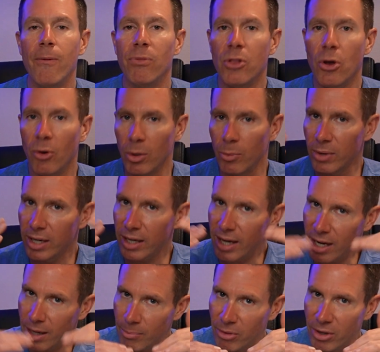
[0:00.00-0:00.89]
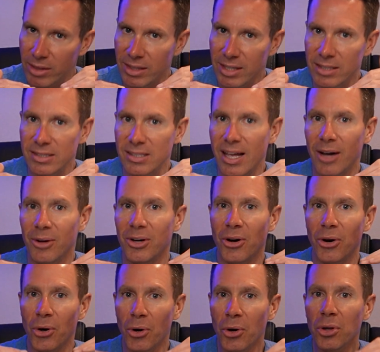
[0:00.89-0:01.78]
No, we want to kind of bring things down
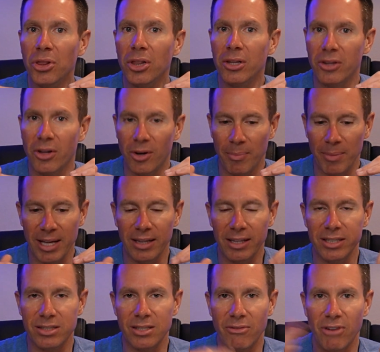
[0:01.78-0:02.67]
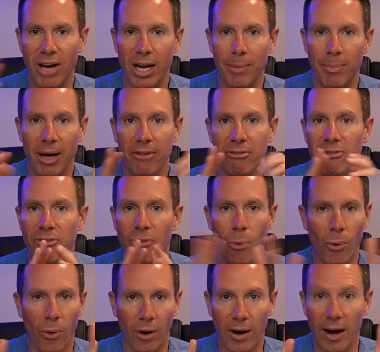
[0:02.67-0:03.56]
to earth a little bit. Let's divide it by
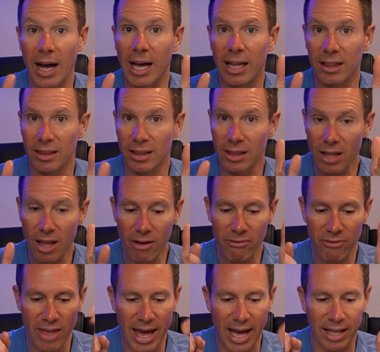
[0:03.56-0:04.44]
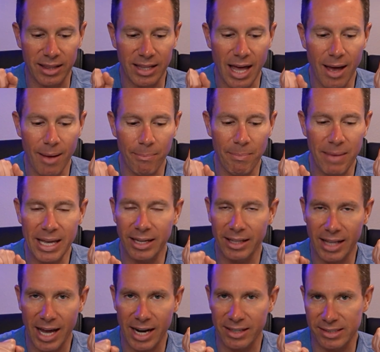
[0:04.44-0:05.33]
4. I love that. That made a
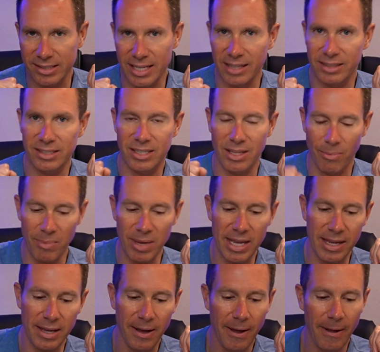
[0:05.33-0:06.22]
lot of sense to me.